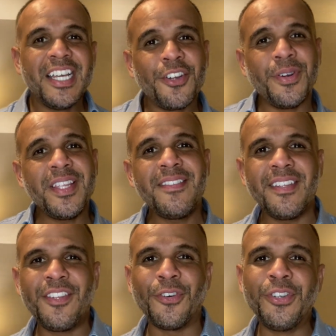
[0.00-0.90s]
Chris
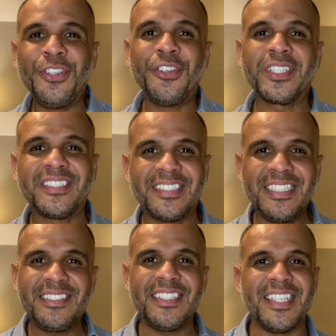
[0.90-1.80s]
is from New York
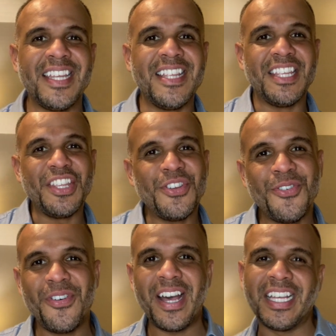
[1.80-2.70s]
City in the
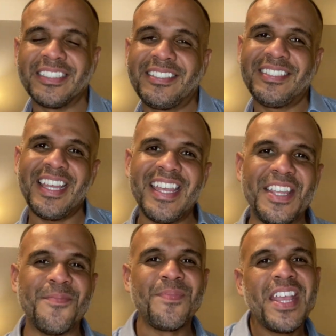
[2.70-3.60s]
U S A.